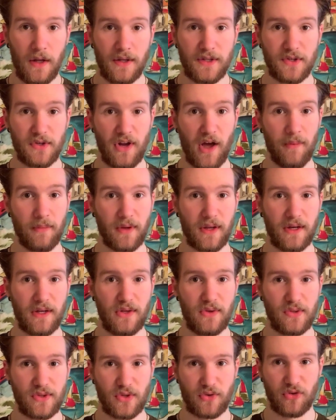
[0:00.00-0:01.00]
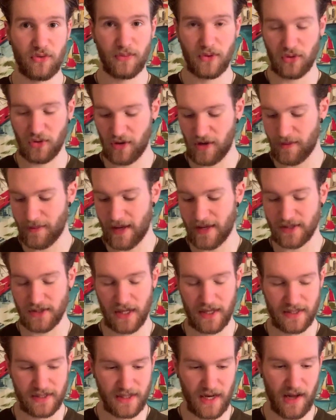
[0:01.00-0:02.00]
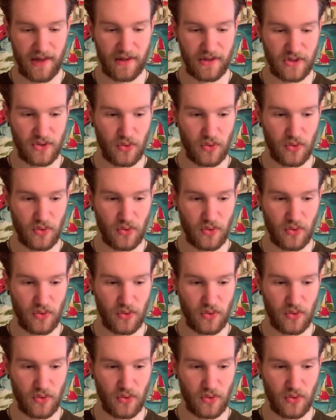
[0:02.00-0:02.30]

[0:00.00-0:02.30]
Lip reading: So now I'm going to use Groom Cream as a styling